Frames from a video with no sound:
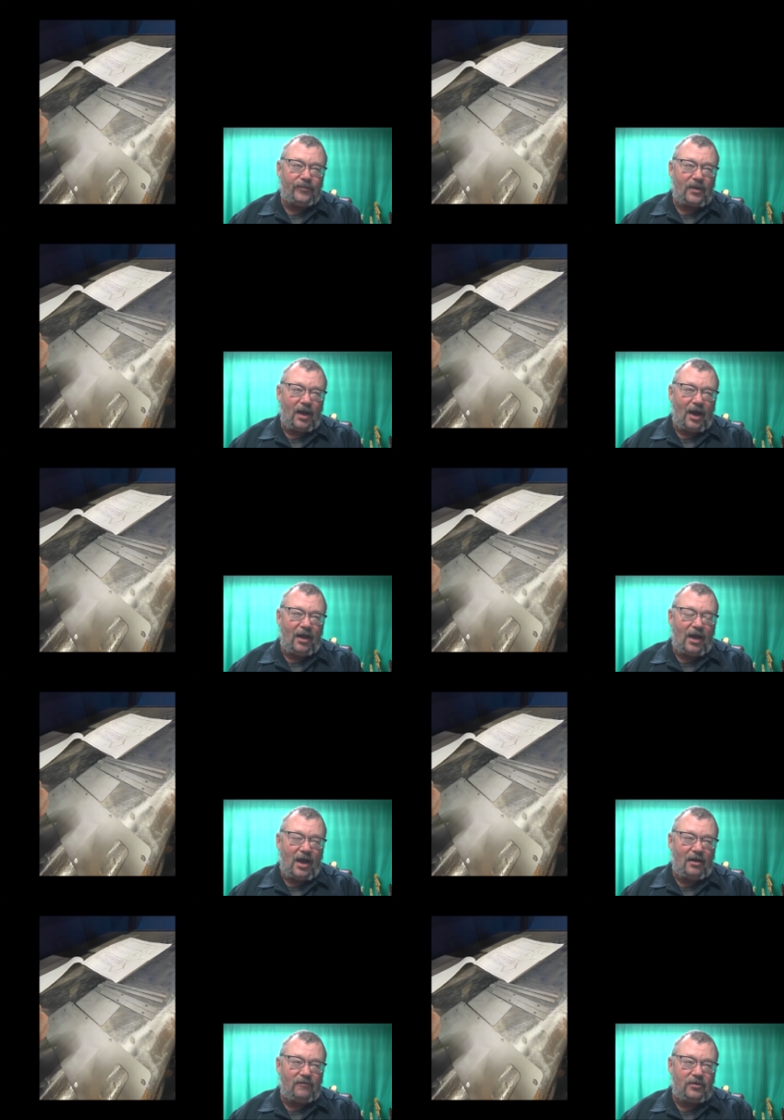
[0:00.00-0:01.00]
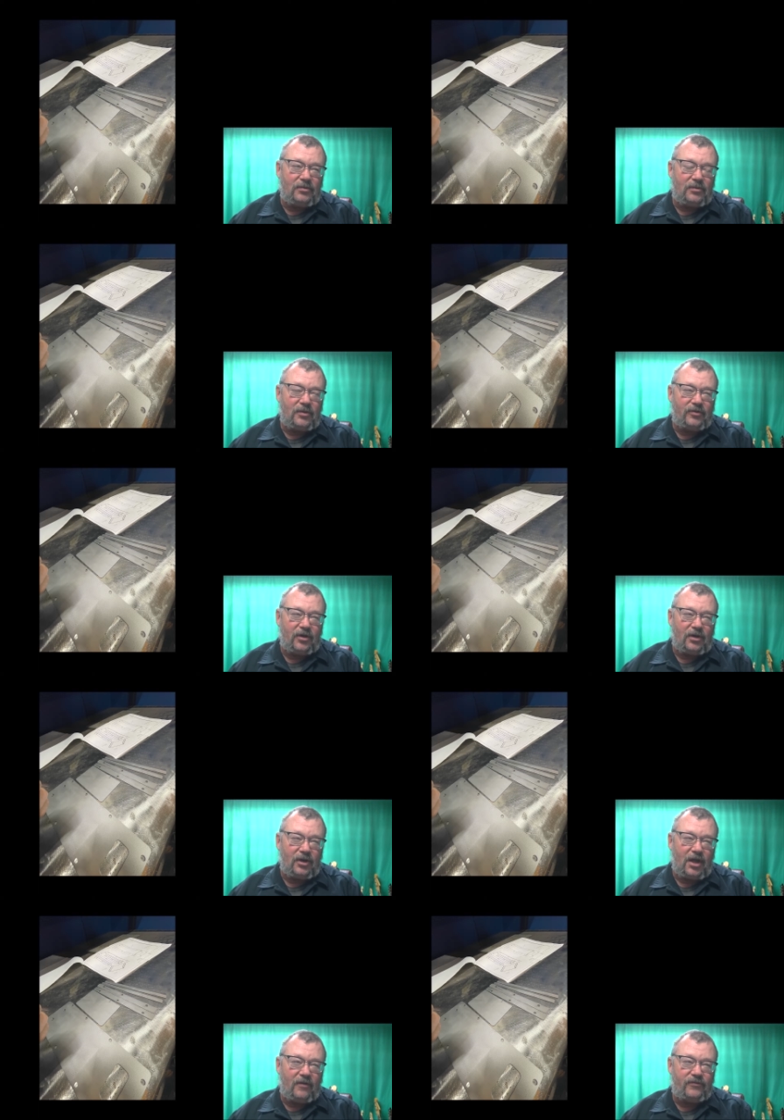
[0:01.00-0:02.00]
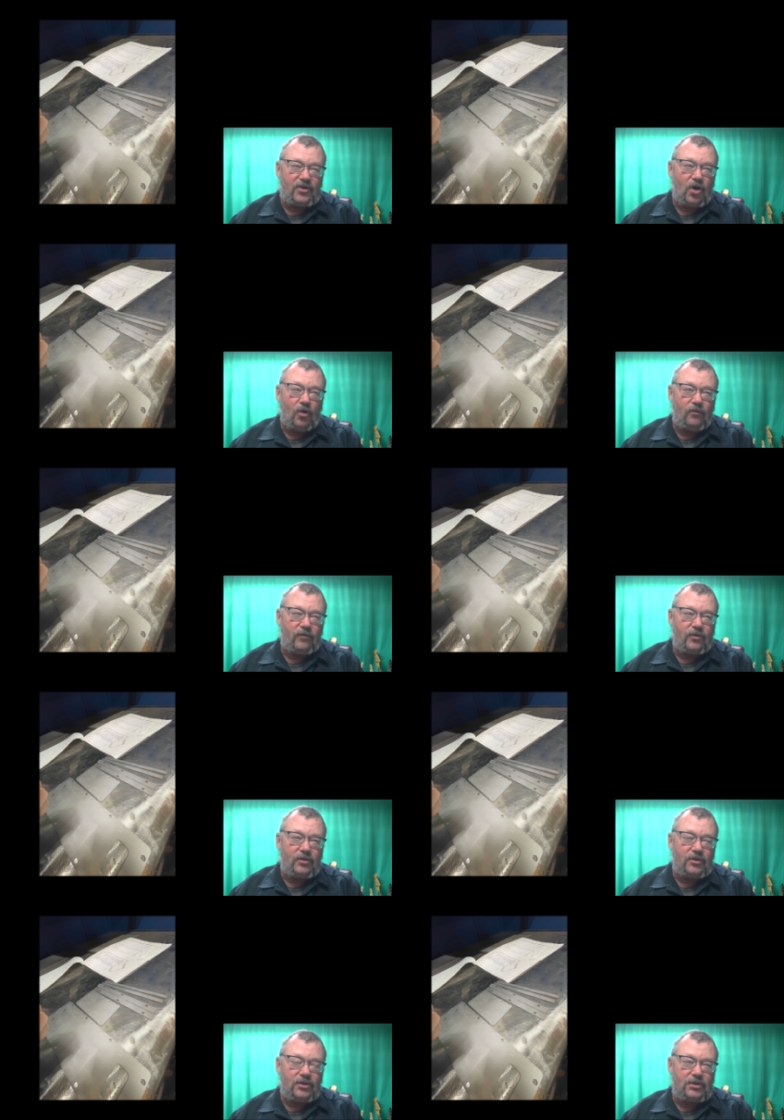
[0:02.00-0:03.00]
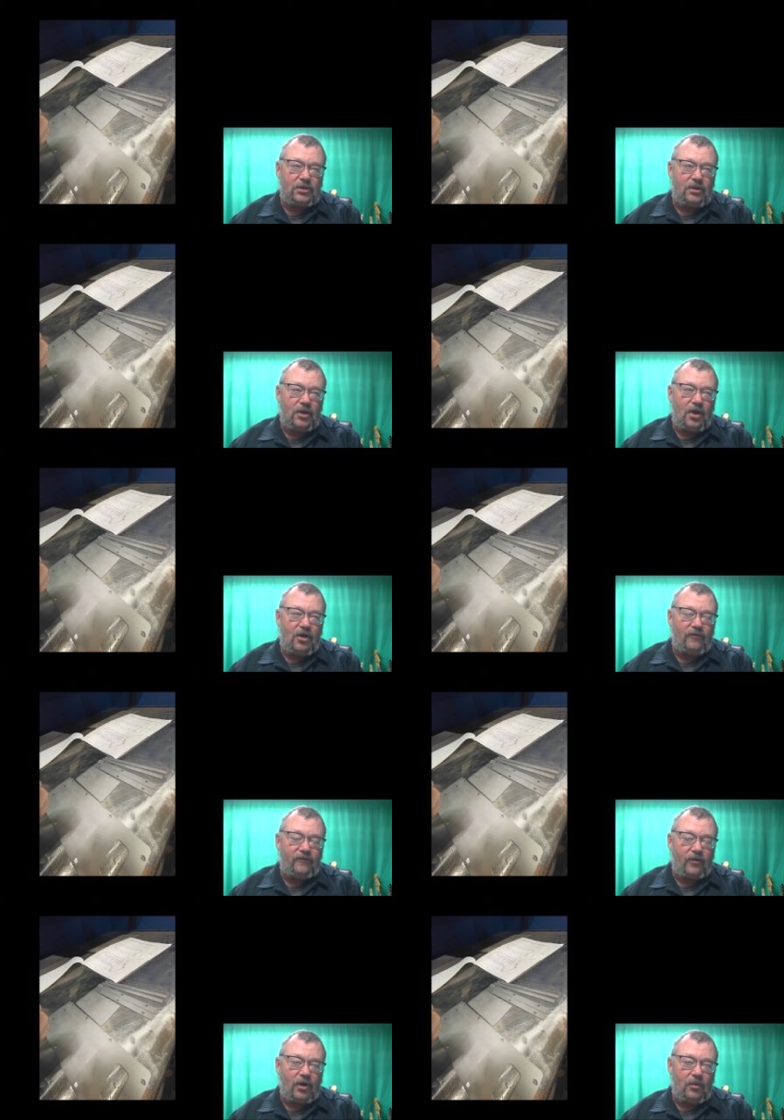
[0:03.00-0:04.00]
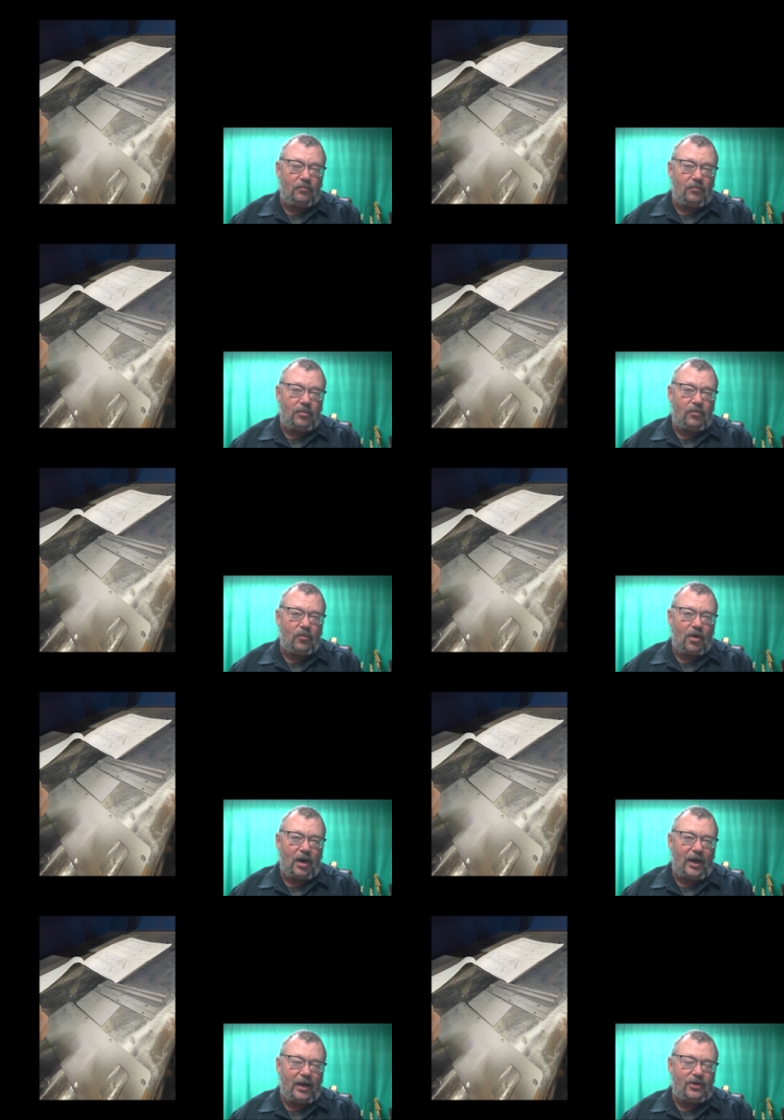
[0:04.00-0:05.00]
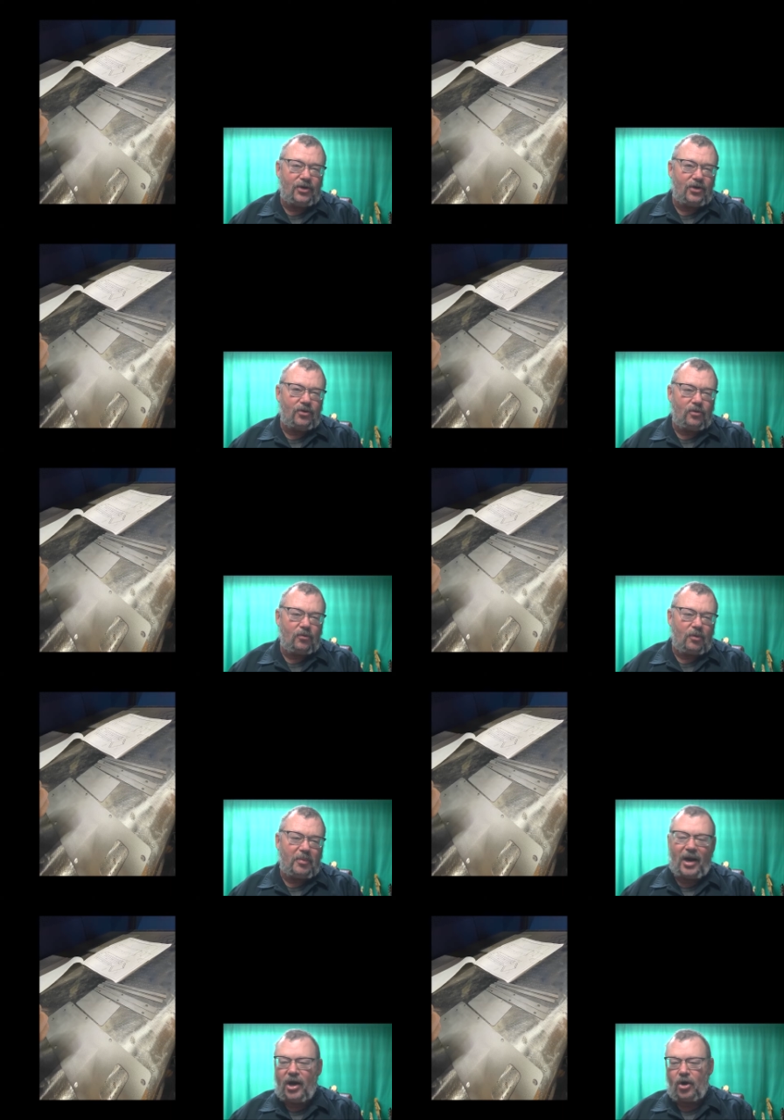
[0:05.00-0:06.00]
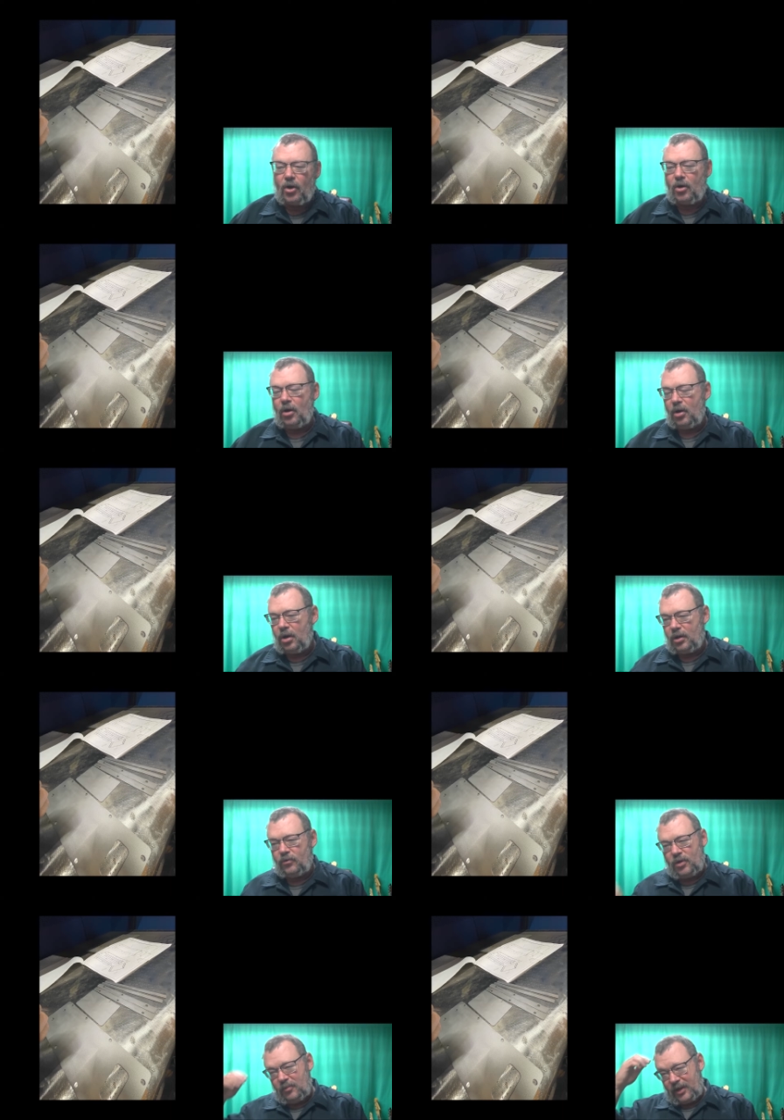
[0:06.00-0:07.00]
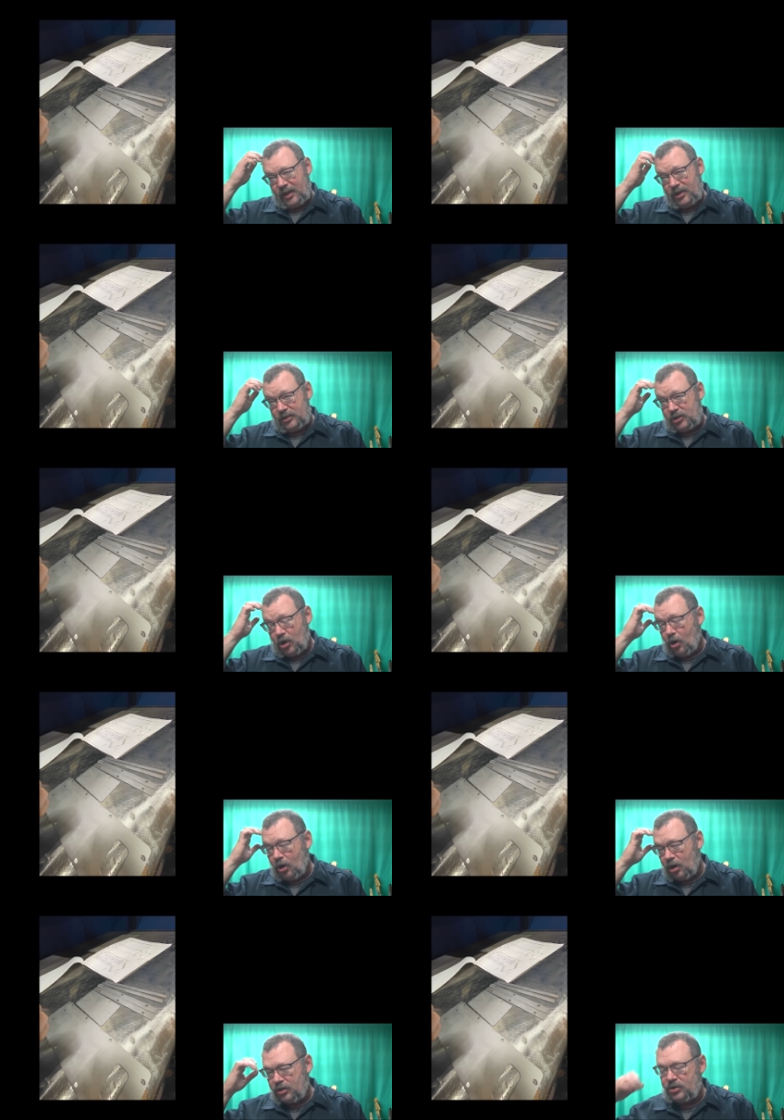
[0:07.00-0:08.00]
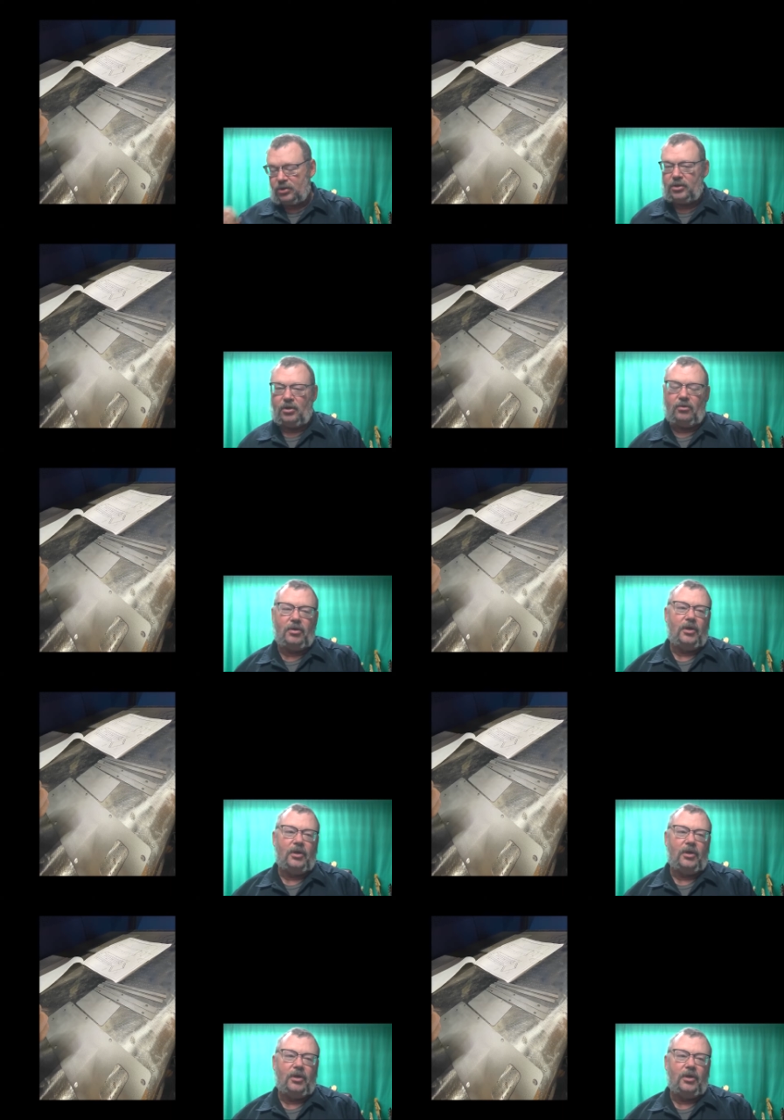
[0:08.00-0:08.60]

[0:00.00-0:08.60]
I have the leftovers from where I had to do a repair on one of my kids' cars. So